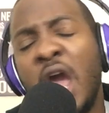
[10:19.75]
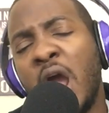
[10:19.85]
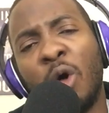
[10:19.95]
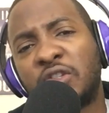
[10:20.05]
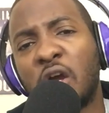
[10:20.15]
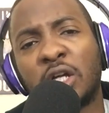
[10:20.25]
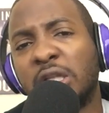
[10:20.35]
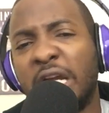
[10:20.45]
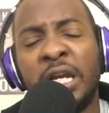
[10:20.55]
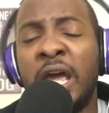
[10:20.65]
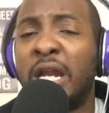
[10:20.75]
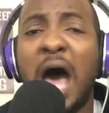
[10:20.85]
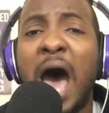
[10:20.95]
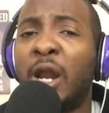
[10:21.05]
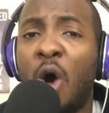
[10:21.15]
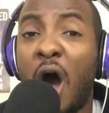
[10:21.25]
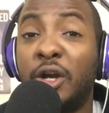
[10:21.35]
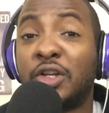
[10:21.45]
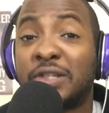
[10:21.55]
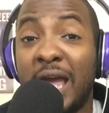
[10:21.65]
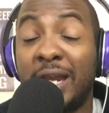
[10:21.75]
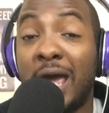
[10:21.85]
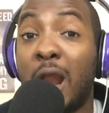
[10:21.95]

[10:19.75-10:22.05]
It was a clean hit. I don't understand